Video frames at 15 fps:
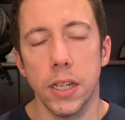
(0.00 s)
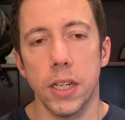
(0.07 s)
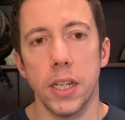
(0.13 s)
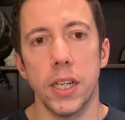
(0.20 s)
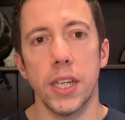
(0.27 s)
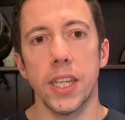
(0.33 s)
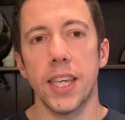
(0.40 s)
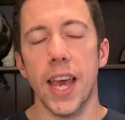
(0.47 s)

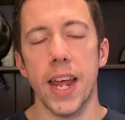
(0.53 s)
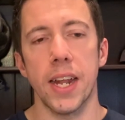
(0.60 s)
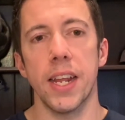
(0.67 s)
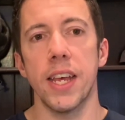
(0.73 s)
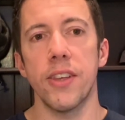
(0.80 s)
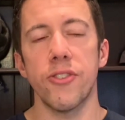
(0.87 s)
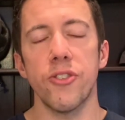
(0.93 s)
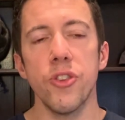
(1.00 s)
again,
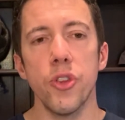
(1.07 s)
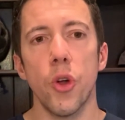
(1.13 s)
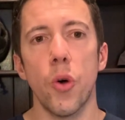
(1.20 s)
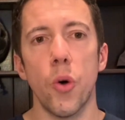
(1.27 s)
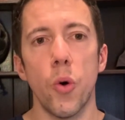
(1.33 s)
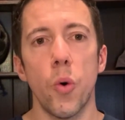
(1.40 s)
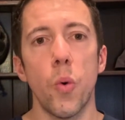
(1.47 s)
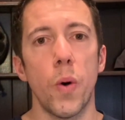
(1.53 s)
it's not
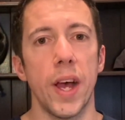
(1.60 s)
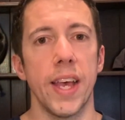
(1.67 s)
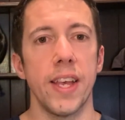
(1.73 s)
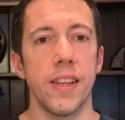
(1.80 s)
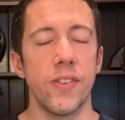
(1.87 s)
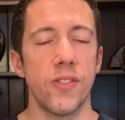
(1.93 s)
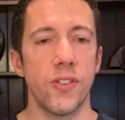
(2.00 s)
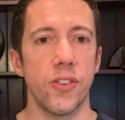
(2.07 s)

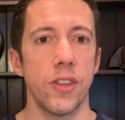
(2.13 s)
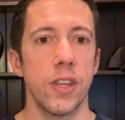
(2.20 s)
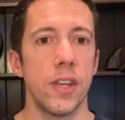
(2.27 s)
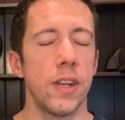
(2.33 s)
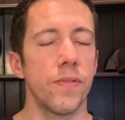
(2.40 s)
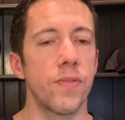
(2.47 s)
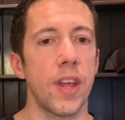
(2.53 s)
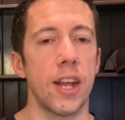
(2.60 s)
always
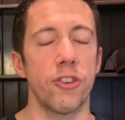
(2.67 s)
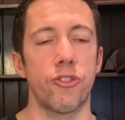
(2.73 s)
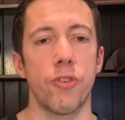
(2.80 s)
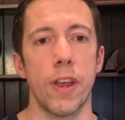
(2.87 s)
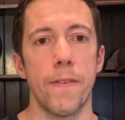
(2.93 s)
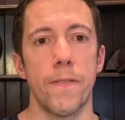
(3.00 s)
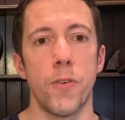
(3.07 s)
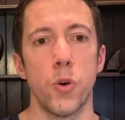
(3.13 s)
that
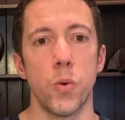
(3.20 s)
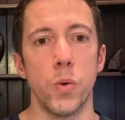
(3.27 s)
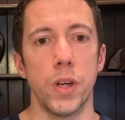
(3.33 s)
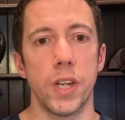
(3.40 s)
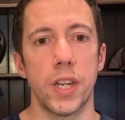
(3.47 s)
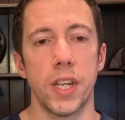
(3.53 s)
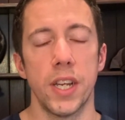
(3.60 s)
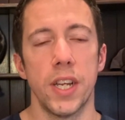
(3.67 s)
straightforward.
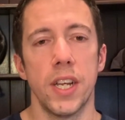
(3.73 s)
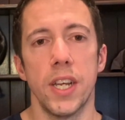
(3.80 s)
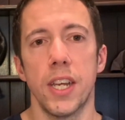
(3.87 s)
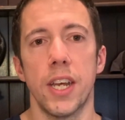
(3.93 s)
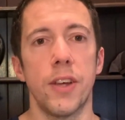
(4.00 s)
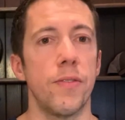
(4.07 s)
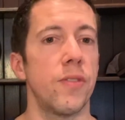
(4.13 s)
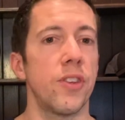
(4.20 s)

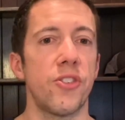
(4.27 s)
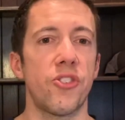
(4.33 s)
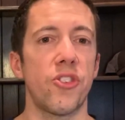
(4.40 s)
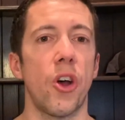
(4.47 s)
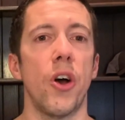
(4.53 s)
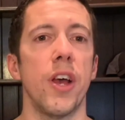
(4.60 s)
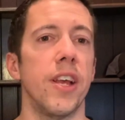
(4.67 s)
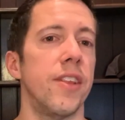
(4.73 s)
The
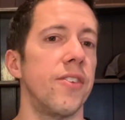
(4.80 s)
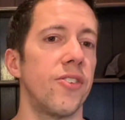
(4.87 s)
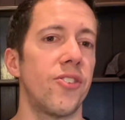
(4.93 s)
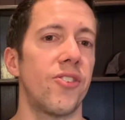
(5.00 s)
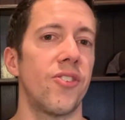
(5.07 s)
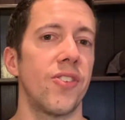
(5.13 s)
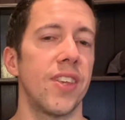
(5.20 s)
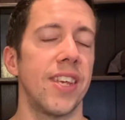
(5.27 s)

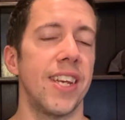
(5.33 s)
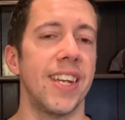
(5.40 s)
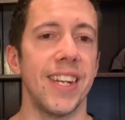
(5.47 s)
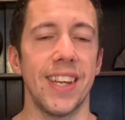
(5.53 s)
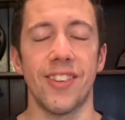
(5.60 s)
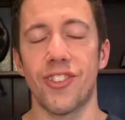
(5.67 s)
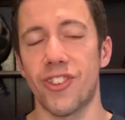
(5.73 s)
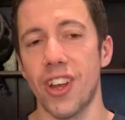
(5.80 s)
science in this
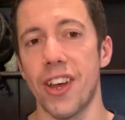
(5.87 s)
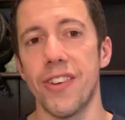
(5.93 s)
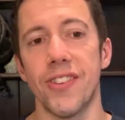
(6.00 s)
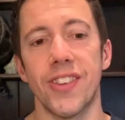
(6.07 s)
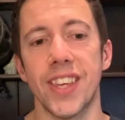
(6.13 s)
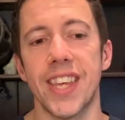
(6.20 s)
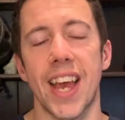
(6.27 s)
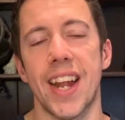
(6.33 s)
shows
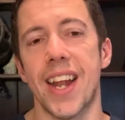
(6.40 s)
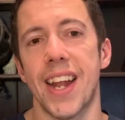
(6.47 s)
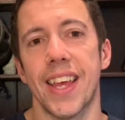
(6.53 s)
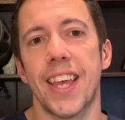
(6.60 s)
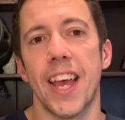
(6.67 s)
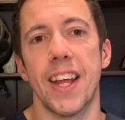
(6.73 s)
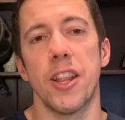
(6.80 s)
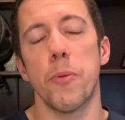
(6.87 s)
again and
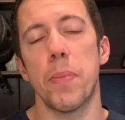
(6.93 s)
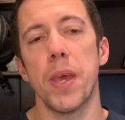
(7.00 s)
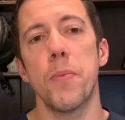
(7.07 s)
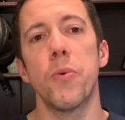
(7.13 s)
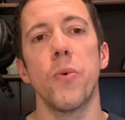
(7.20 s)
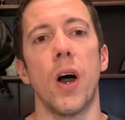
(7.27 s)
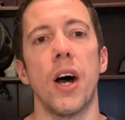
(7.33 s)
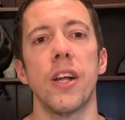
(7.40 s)
again that
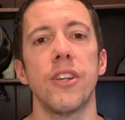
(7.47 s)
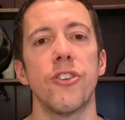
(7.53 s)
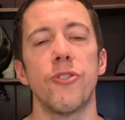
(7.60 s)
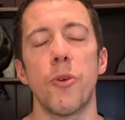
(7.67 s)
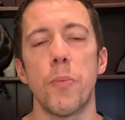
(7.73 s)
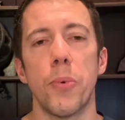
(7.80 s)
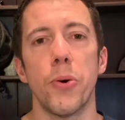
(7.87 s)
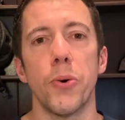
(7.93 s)
people
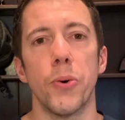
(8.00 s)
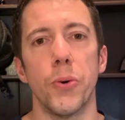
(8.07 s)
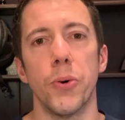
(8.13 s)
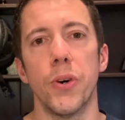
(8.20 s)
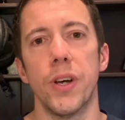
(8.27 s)
underreport